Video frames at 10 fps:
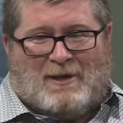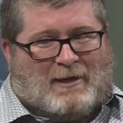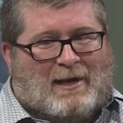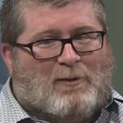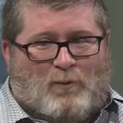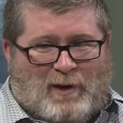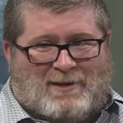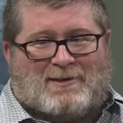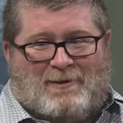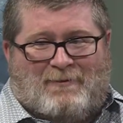Like, that
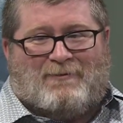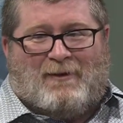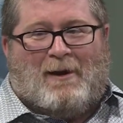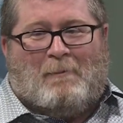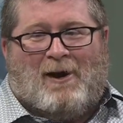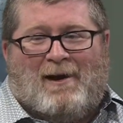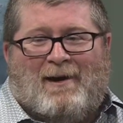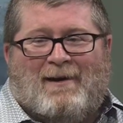week's gonna fly by.